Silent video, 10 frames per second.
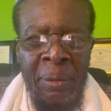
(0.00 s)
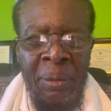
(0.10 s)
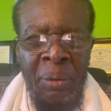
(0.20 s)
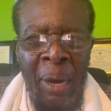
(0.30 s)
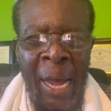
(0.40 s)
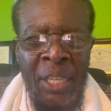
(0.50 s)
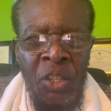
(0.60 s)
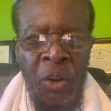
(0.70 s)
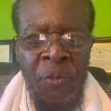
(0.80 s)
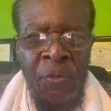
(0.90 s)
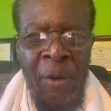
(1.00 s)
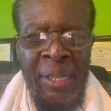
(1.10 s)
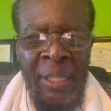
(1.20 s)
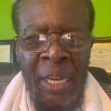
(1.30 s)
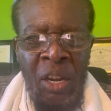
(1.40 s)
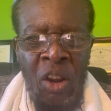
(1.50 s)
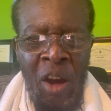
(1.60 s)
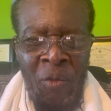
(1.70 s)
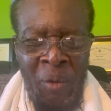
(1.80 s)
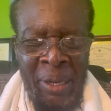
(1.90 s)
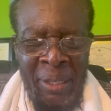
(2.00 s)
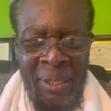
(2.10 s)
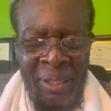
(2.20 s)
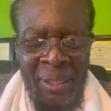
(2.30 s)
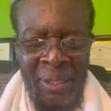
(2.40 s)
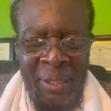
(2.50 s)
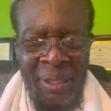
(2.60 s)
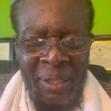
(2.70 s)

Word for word: to ask your friends and loved ones